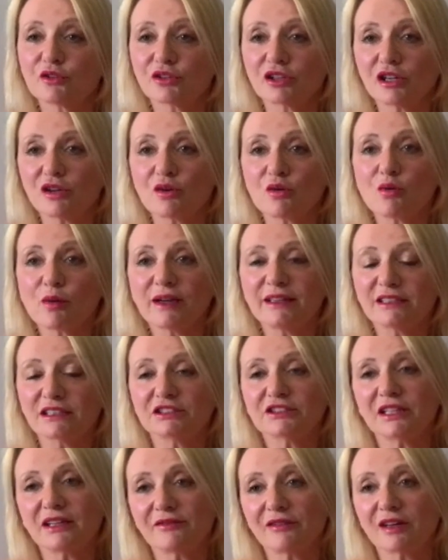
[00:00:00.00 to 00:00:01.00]
got a long way to
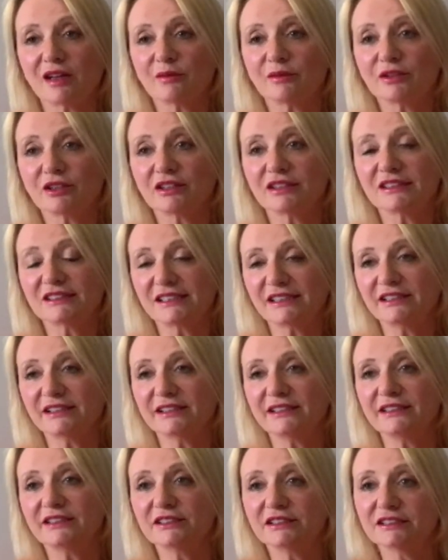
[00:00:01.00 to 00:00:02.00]
travel up to the
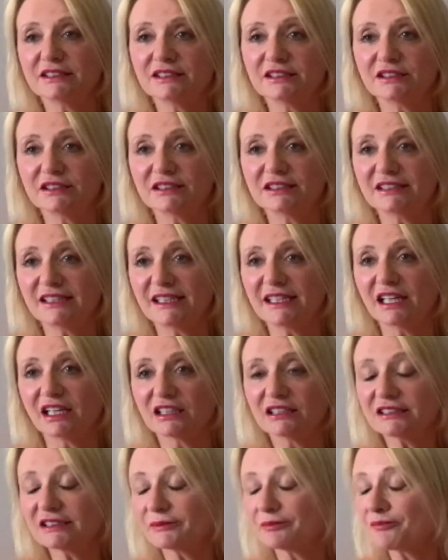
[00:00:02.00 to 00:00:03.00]
city to see
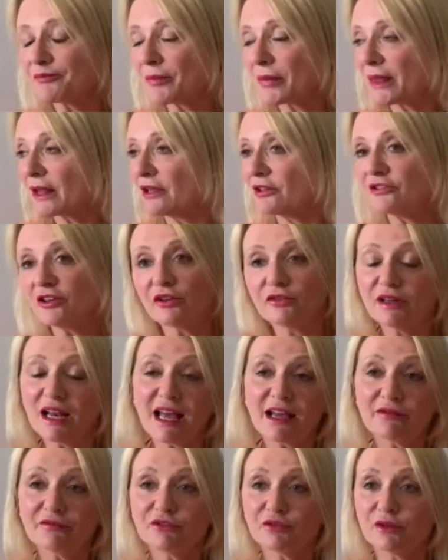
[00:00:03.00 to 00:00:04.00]
us don't
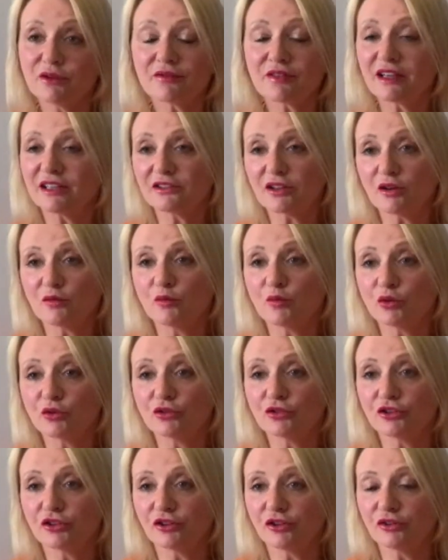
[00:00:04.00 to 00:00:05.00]
have to if they don't
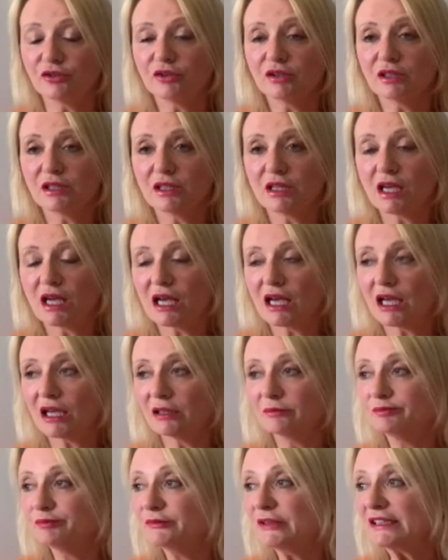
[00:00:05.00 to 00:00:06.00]
want to.
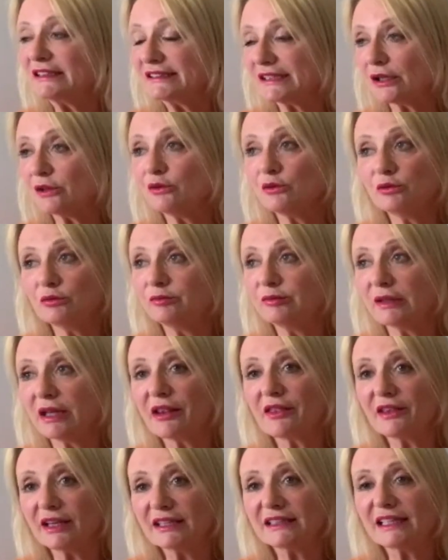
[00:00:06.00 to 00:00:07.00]
So
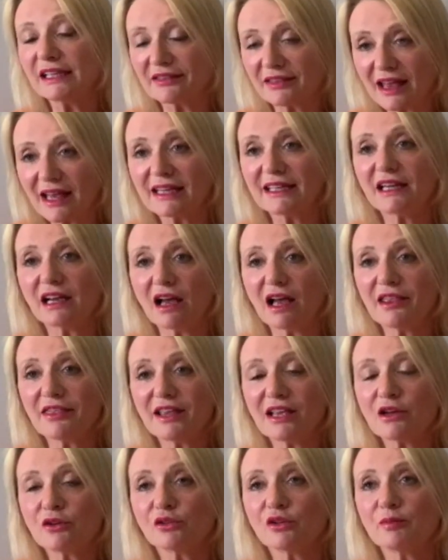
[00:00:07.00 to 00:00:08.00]
that, I
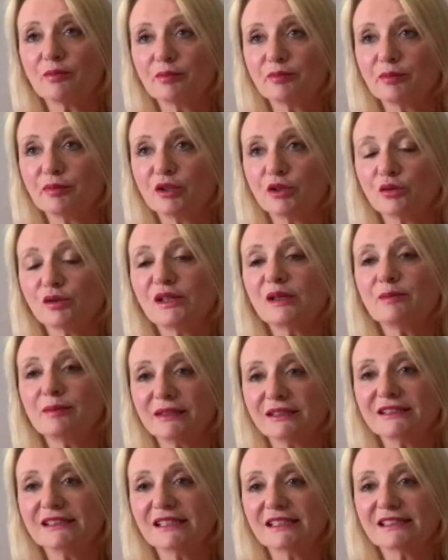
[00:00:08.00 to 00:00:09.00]
think, on a purely
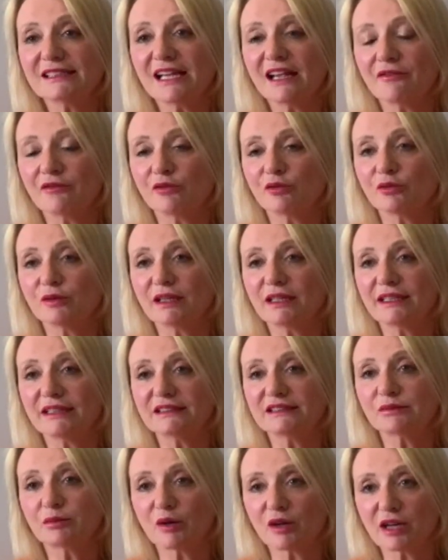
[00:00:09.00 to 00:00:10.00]
business level,
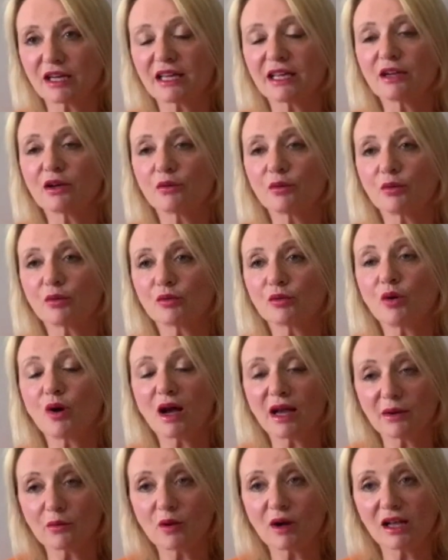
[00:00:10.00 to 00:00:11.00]
it's working
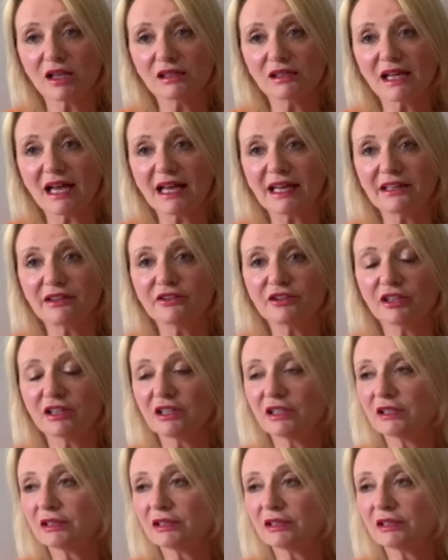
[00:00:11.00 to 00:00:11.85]
quite well, and